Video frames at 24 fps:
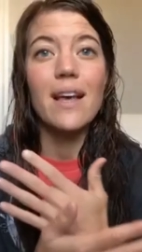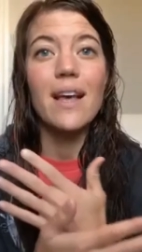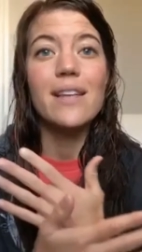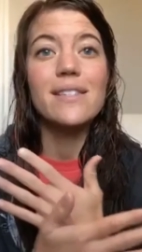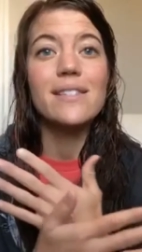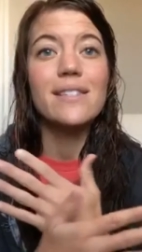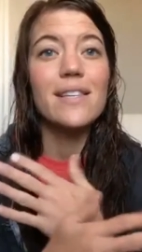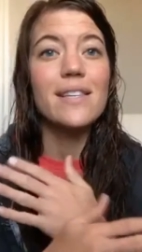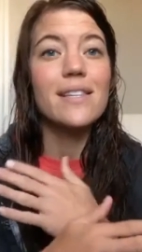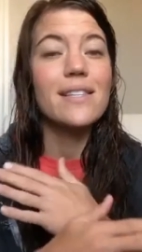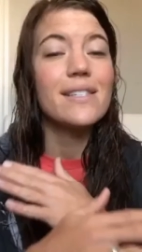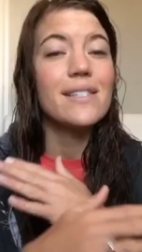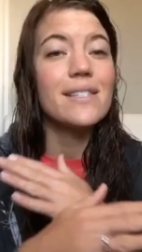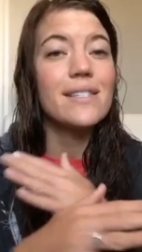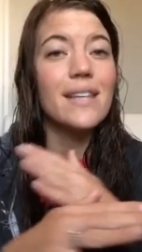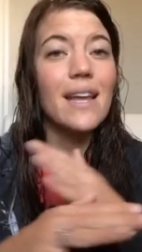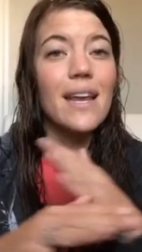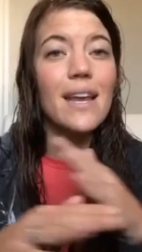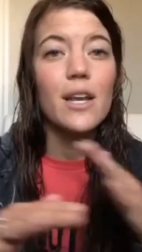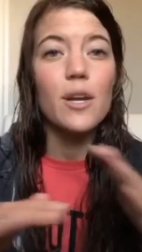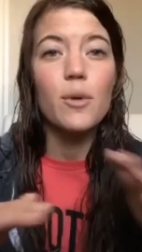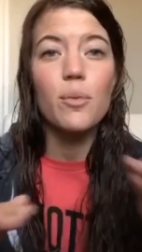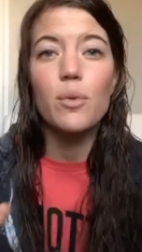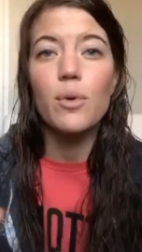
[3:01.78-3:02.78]
a
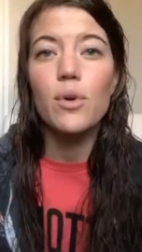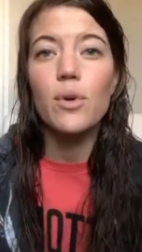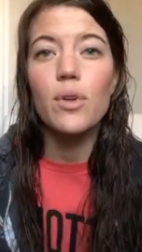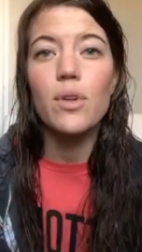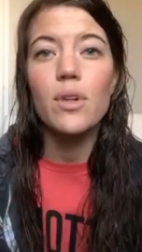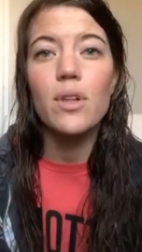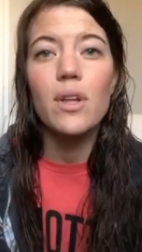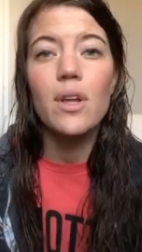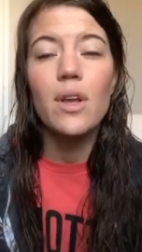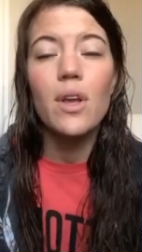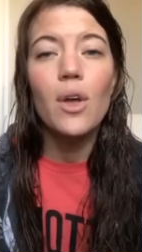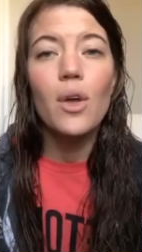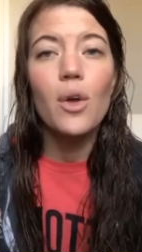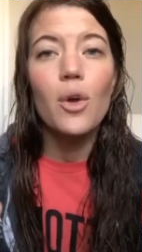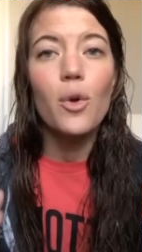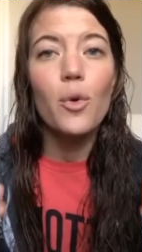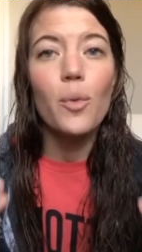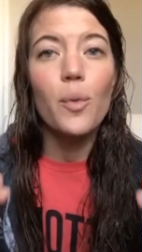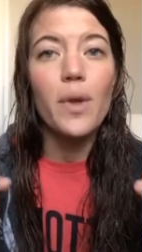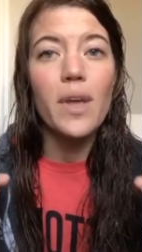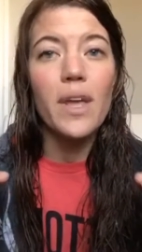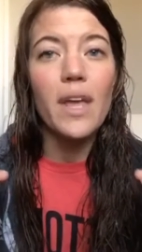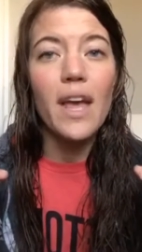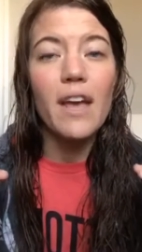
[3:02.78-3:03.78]
sustainable
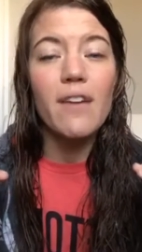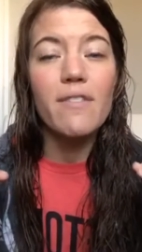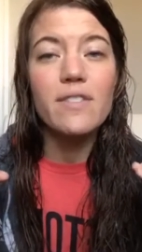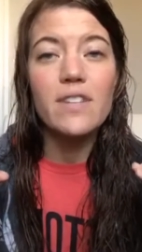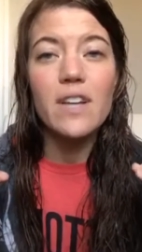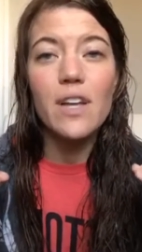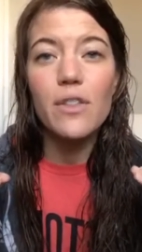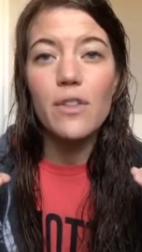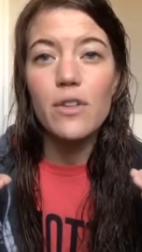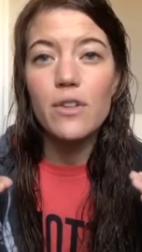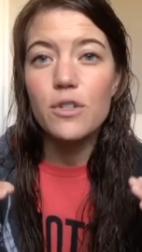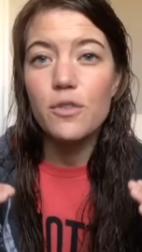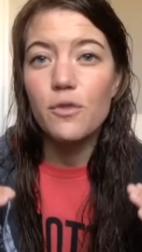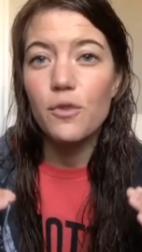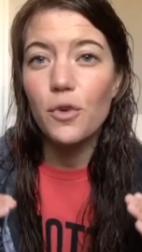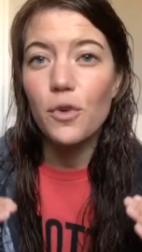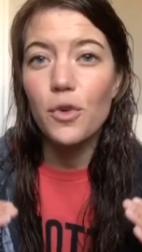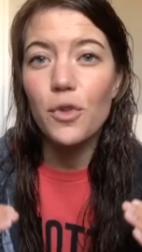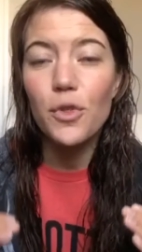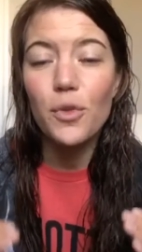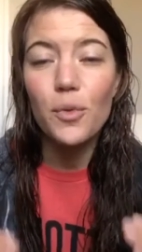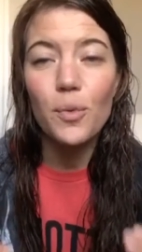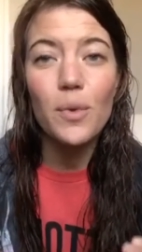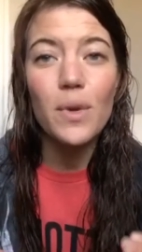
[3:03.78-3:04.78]
we have done this for
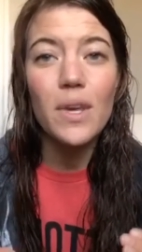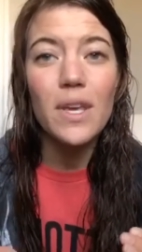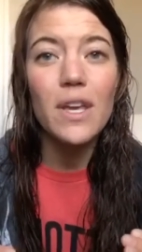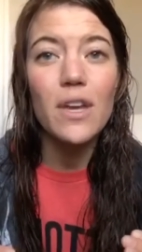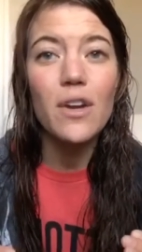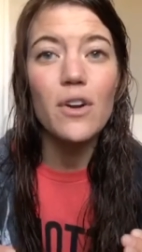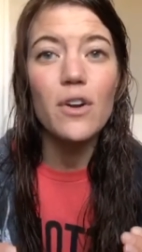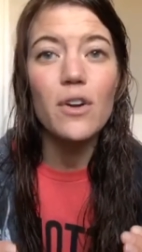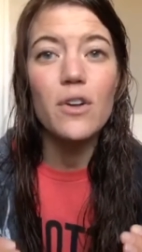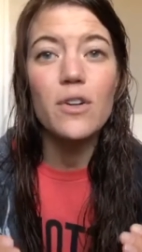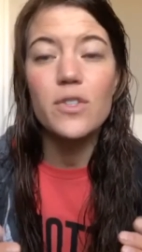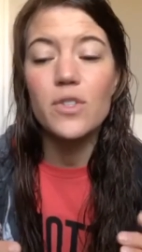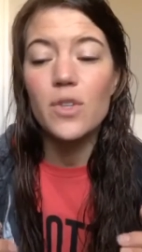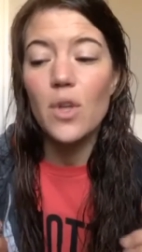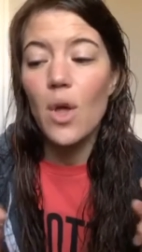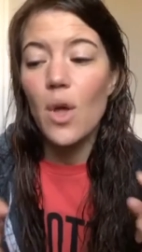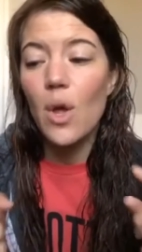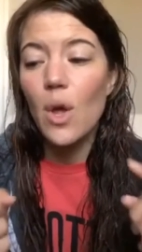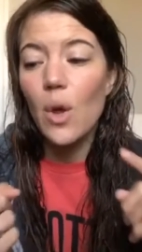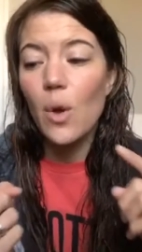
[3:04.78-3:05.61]
three years.